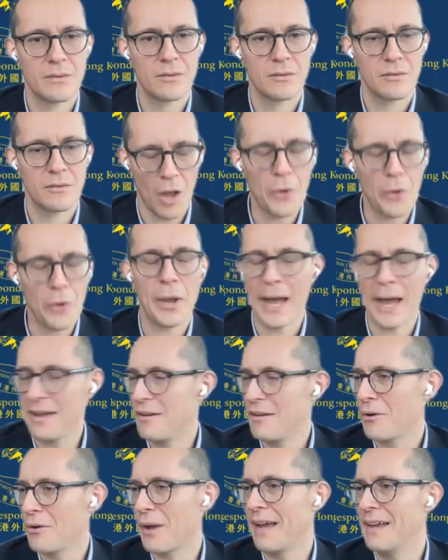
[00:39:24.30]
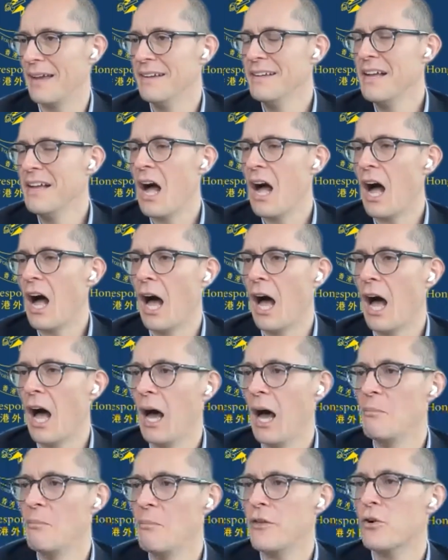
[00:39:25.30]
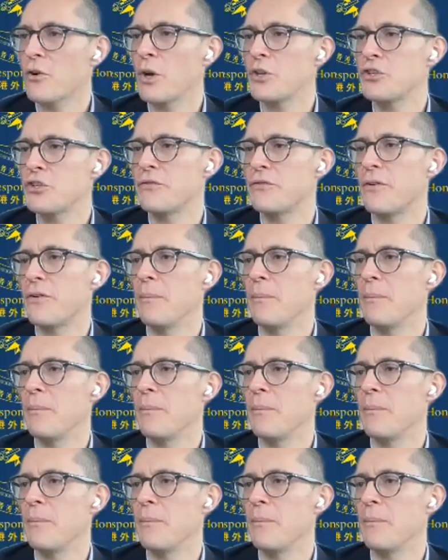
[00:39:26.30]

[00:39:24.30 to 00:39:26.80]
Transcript: Okay. Another question from